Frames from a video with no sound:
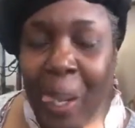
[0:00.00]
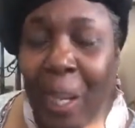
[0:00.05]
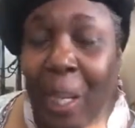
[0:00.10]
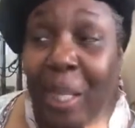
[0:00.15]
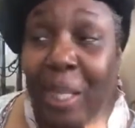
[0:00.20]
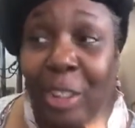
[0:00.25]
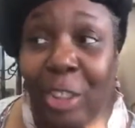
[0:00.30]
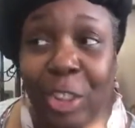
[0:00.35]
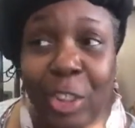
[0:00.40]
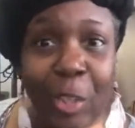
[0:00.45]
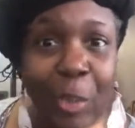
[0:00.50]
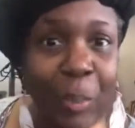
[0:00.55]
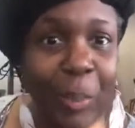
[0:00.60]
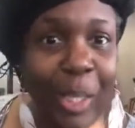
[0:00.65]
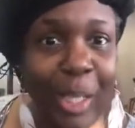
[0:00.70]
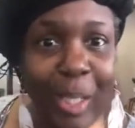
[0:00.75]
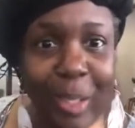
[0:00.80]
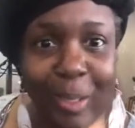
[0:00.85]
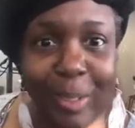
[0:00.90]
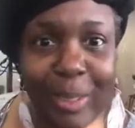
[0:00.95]
Because, you know,
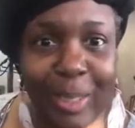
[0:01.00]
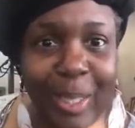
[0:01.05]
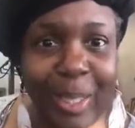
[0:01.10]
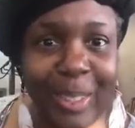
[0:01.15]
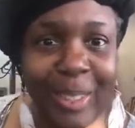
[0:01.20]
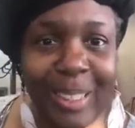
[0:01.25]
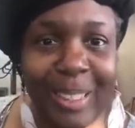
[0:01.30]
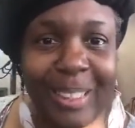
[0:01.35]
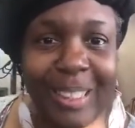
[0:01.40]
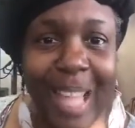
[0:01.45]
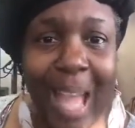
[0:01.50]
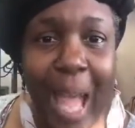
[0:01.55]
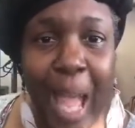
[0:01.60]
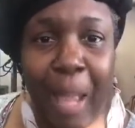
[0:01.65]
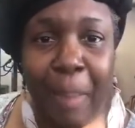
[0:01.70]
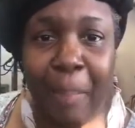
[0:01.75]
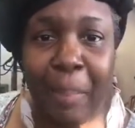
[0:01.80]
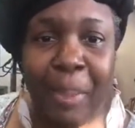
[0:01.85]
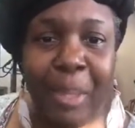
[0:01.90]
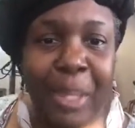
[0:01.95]
Leos are just
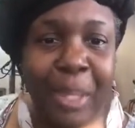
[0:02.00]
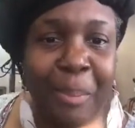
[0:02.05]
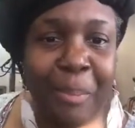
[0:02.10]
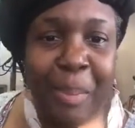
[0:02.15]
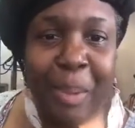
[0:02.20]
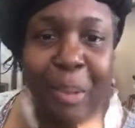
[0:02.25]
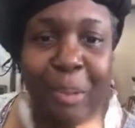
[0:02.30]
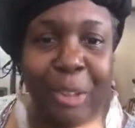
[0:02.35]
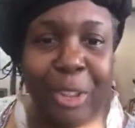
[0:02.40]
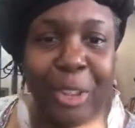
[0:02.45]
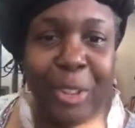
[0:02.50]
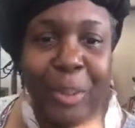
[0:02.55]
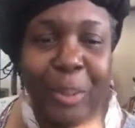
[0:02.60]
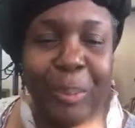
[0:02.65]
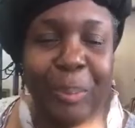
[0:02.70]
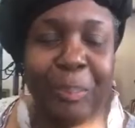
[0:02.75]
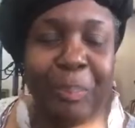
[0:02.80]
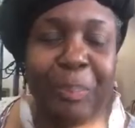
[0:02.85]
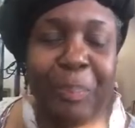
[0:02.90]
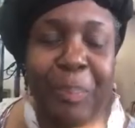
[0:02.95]
hyper emotional.